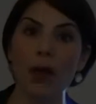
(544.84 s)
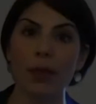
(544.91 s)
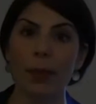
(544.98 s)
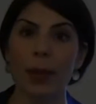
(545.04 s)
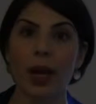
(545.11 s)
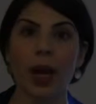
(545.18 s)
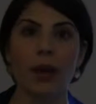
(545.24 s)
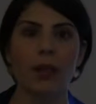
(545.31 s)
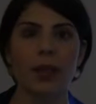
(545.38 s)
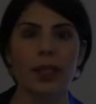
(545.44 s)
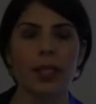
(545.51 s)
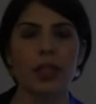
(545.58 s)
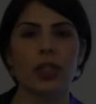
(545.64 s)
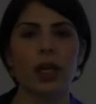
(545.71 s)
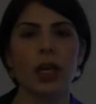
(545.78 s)
from the
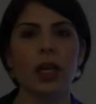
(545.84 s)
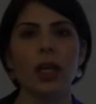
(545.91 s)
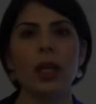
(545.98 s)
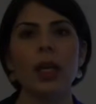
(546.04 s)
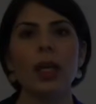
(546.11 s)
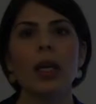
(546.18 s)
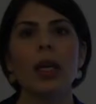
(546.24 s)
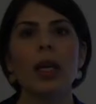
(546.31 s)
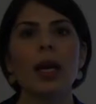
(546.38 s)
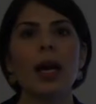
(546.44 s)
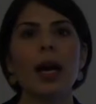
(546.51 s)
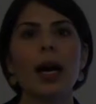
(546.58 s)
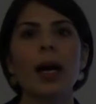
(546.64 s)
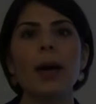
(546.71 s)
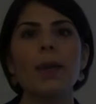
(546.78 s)
conversation.
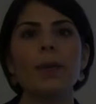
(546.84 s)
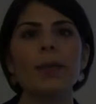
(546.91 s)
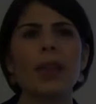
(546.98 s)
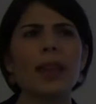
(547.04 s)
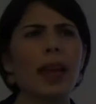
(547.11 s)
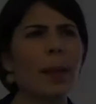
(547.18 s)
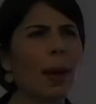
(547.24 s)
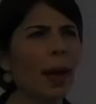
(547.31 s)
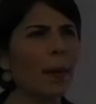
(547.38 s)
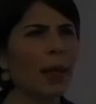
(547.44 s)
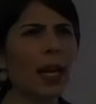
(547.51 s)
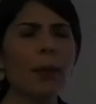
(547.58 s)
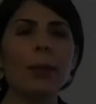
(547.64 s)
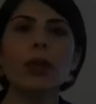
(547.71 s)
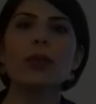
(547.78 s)
They might
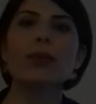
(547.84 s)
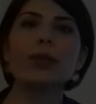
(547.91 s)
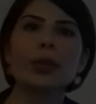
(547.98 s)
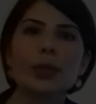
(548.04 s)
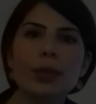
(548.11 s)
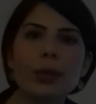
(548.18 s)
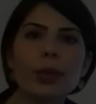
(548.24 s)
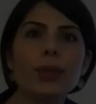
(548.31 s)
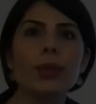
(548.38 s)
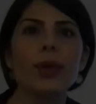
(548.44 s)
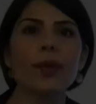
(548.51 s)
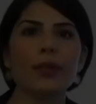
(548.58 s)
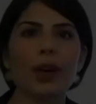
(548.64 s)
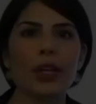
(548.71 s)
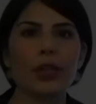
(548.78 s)
become confused or
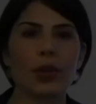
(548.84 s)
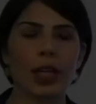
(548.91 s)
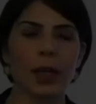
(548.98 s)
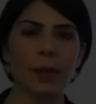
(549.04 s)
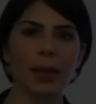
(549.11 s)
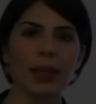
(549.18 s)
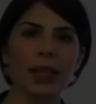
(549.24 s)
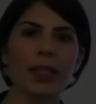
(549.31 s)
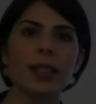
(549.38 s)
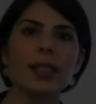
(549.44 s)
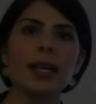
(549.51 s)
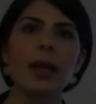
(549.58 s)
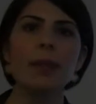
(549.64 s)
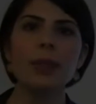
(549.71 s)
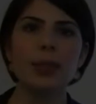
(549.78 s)
frustrated, but there's
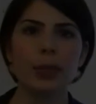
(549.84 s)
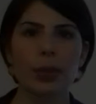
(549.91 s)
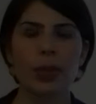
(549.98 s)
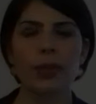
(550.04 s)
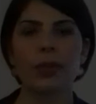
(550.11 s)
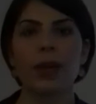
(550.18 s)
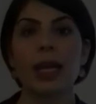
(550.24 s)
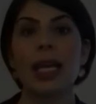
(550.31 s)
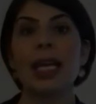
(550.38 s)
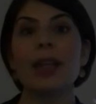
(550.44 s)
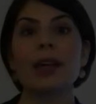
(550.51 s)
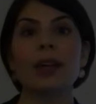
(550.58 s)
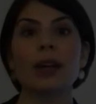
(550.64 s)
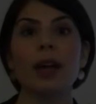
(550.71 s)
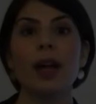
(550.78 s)
some sort of
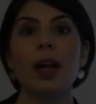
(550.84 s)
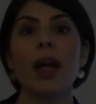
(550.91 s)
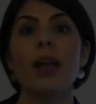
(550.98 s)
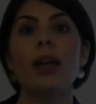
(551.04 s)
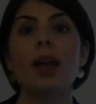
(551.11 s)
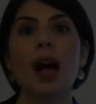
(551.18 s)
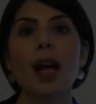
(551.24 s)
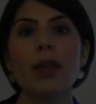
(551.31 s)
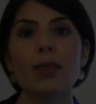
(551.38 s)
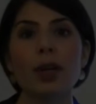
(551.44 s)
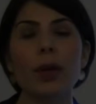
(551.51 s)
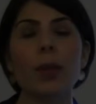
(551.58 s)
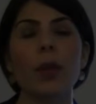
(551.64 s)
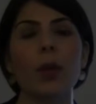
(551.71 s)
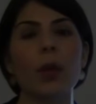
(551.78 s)
either
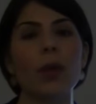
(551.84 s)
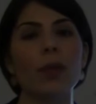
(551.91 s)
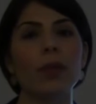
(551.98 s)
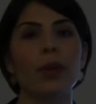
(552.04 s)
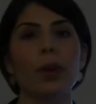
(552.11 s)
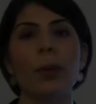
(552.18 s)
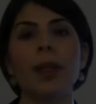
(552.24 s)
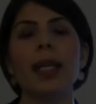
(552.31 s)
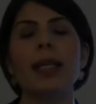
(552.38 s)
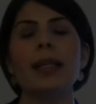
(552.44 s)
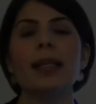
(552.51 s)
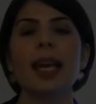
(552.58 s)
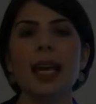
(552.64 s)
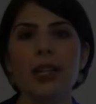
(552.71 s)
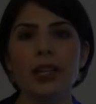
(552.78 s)
nonverbal or verbal
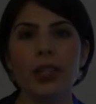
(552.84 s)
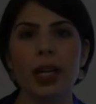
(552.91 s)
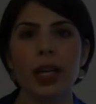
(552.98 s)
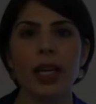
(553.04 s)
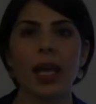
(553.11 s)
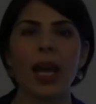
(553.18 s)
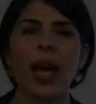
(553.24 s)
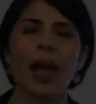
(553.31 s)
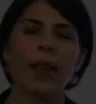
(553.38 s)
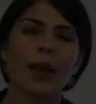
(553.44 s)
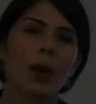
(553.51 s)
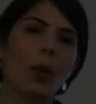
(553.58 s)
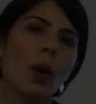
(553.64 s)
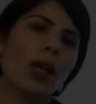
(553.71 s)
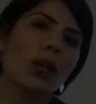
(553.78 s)
indication
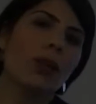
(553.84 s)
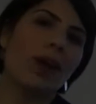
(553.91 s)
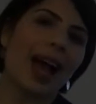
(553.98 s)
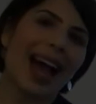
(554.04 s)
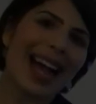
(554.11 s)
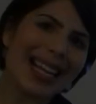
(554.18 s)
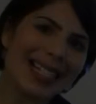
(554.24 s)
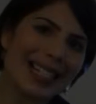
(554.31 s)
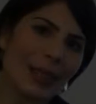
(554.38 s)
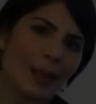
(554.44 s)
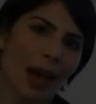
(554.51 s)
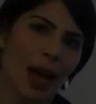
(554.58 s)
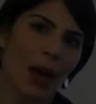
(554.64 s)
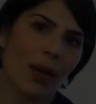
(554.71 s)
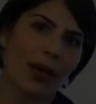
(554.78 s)
that what you've asked
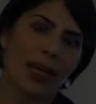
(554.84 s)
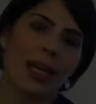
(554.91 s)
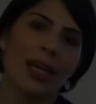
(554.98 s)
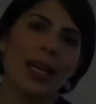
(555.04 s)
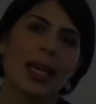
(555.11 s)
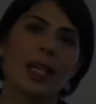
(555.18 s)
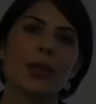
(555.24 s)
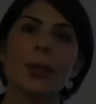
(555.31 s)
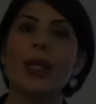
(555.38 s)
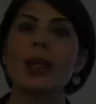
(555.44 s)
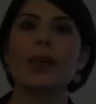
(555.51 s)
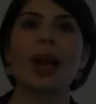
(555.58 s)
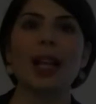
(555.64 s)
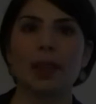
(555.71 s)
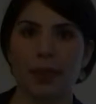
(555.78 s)
about is really
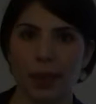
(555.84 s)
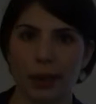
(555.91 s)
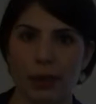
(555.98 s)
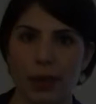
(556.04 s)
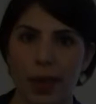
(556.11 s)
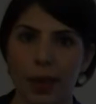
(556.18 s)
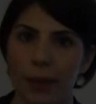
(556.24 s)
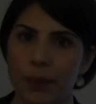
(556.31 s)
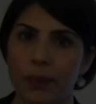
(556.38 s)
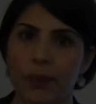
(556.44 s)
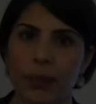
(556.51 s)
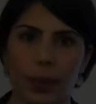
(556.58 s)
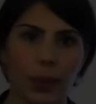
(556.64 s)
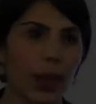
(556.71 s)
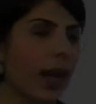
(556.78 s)
relevant for them,
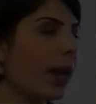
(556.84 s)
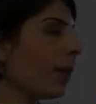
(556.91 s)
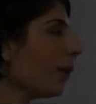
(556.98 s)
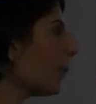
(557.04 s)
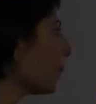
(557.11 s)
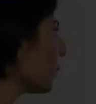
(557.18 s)
okay?